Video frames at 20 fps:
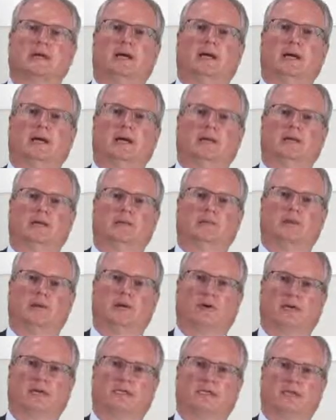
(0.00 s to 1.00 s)
And of
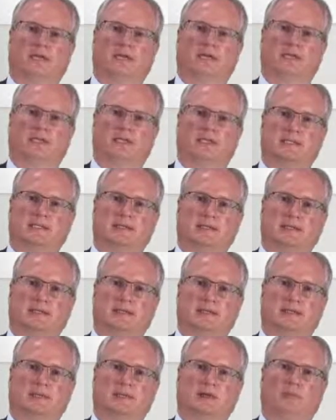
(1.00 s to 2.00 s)
course, there is
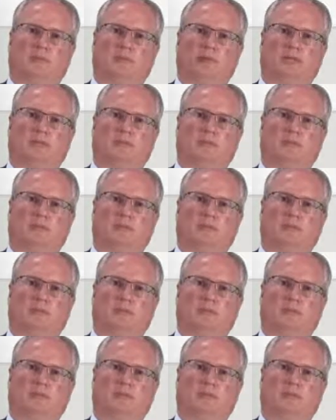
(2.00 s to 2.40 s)
another operating